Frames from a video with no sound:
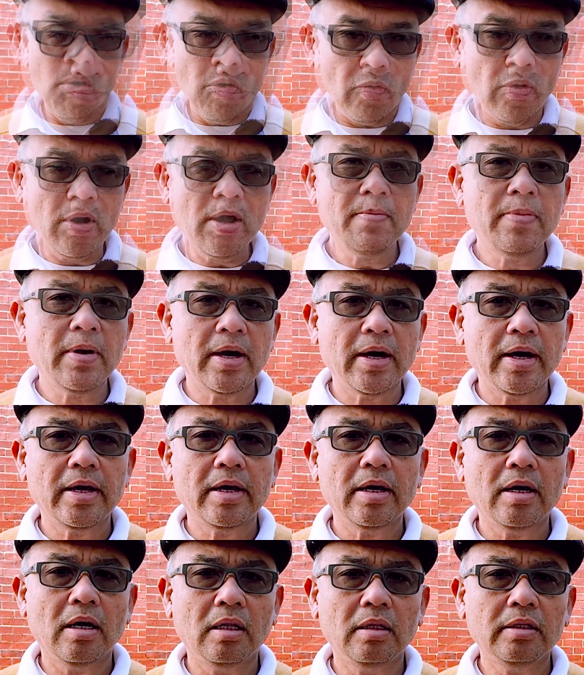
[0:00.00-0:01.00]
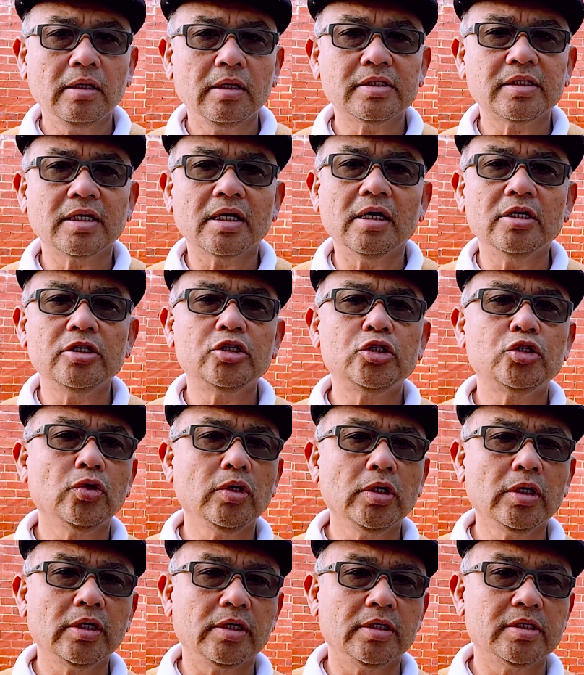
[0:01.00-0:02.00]
whereby Allah's
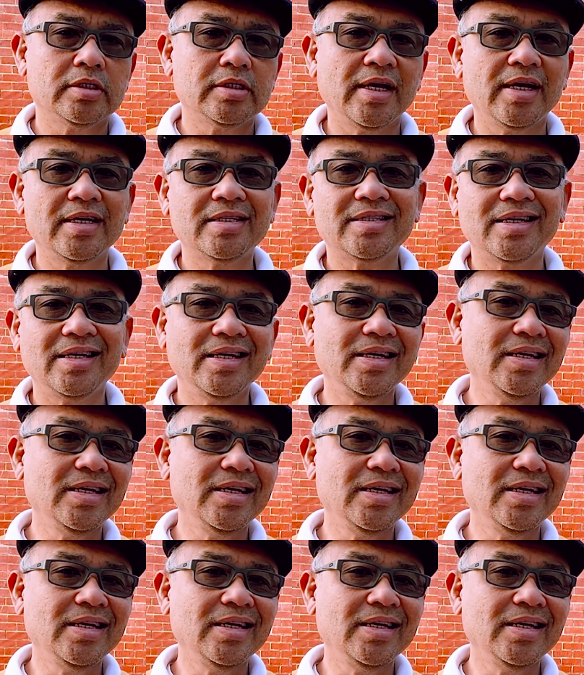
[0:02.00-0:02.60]
assurance has